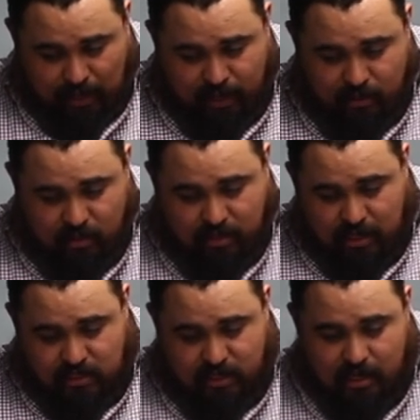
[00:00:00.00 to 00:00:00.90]
and the
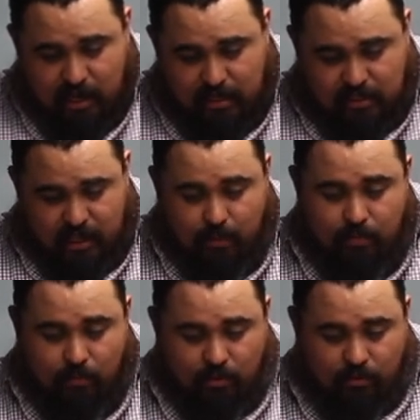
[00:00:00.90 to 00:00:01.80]
things that God is
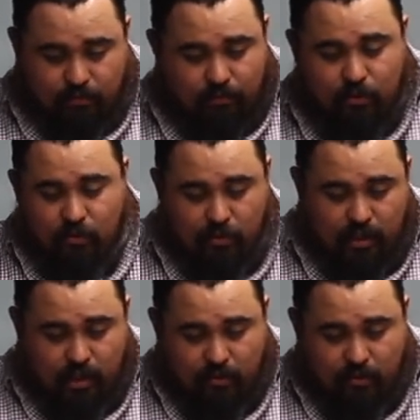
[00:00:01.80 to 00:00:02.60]
capable of doing,